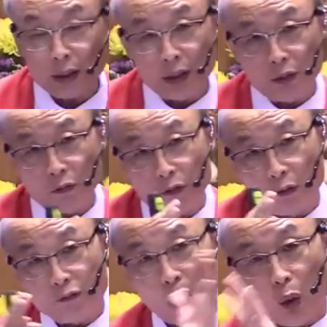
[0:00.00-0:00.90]
you know, the
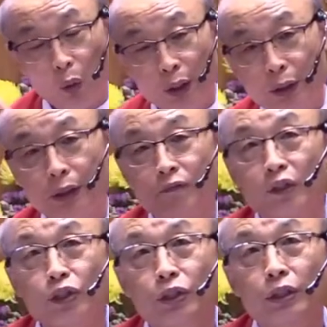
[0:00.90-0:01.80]
following, the
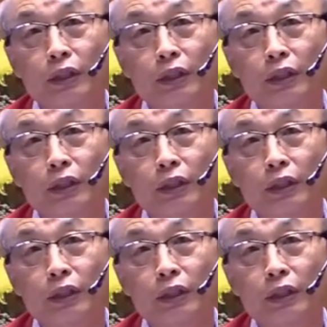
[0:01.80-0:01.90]
verse